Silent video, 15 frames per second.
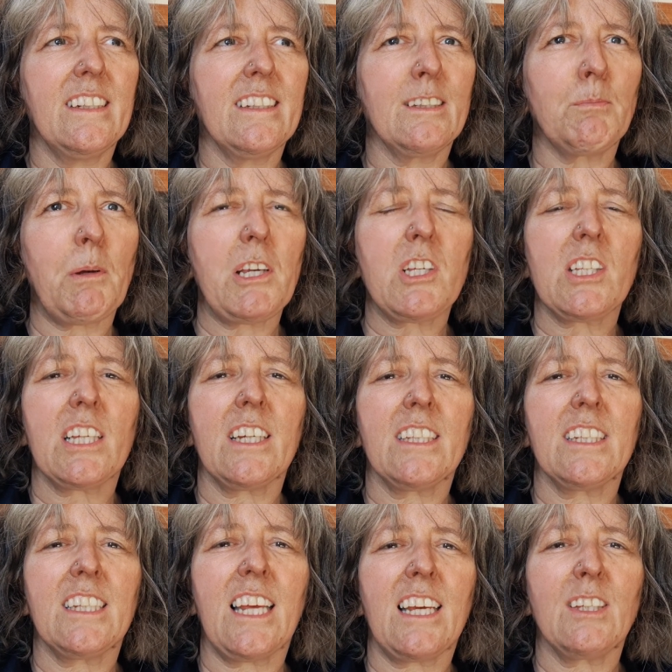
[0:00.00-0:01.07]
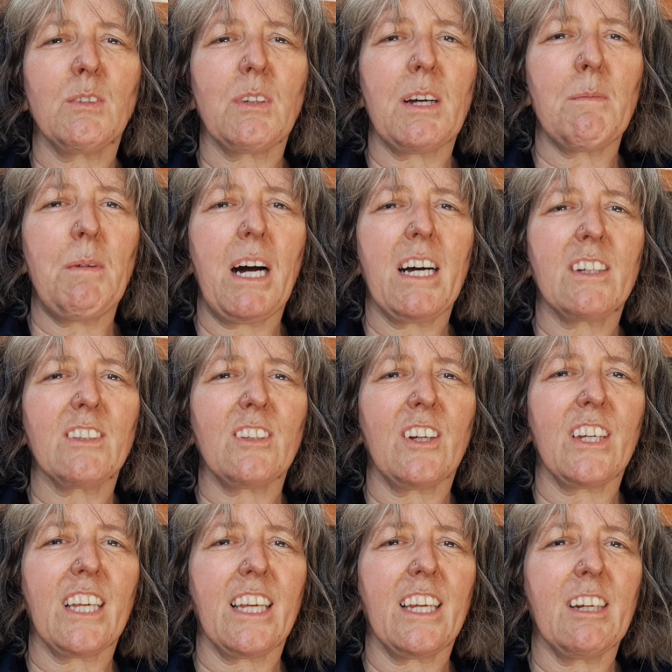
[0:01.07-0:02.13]
especially on the days where Mark's
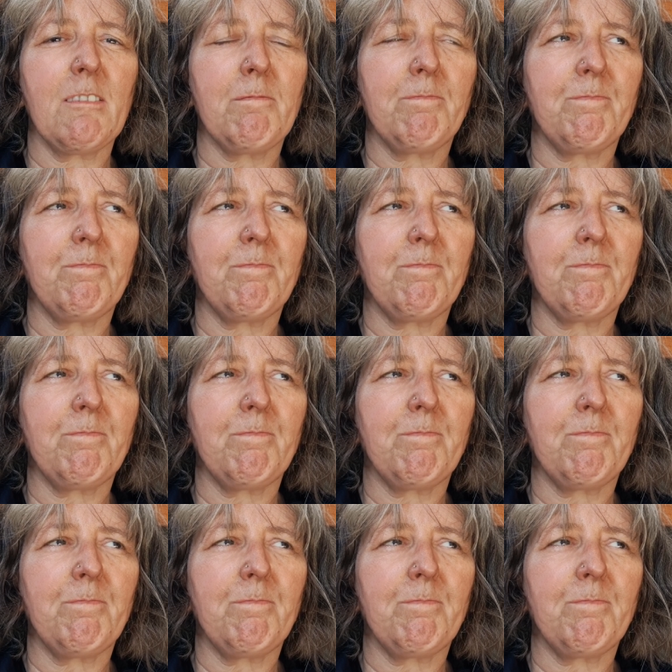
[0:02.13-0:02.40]
not here.